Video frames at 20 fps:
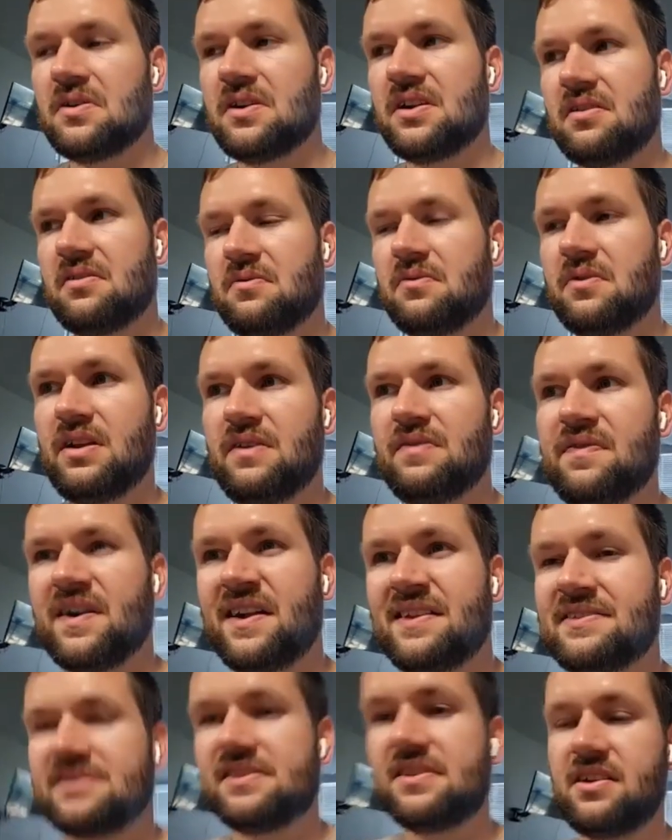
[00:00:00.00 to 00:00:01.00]
when he
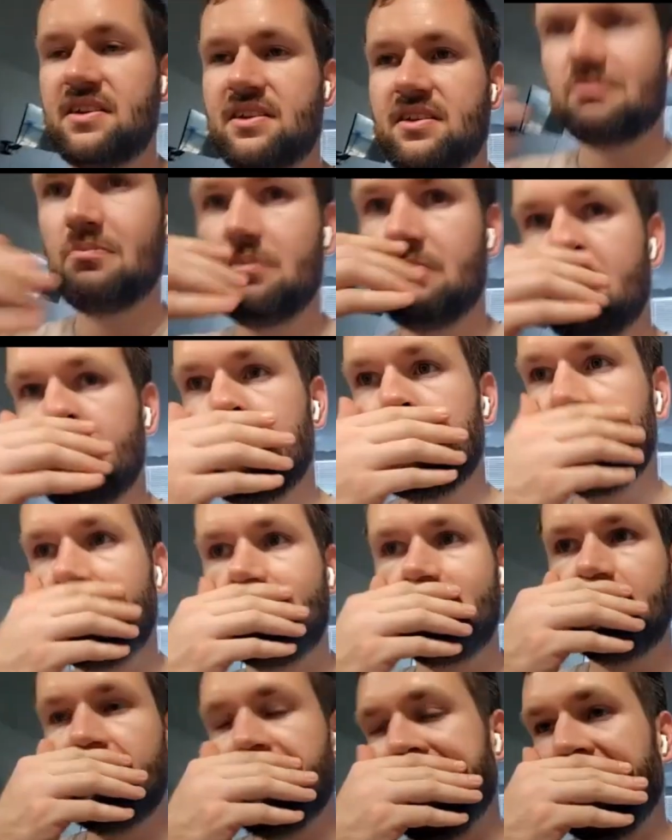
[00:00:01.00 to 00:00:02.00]
finds the
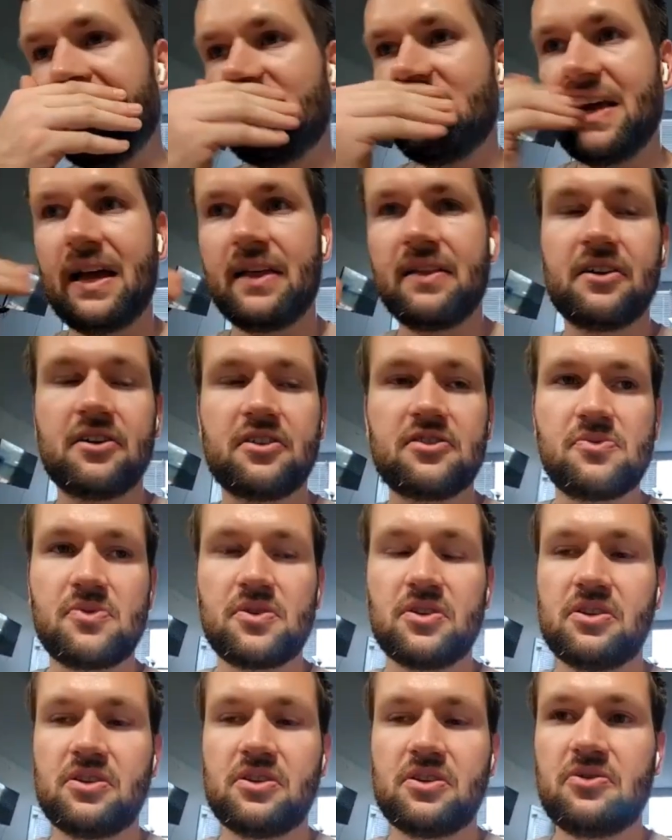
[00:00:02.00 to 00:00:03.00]
guy that knows
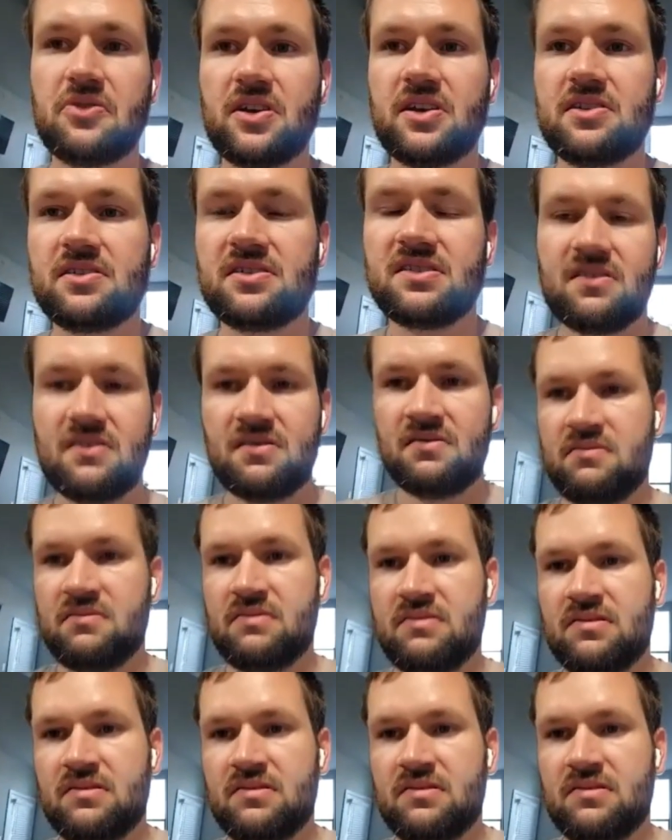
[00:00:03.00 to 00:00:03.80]
where Luke is?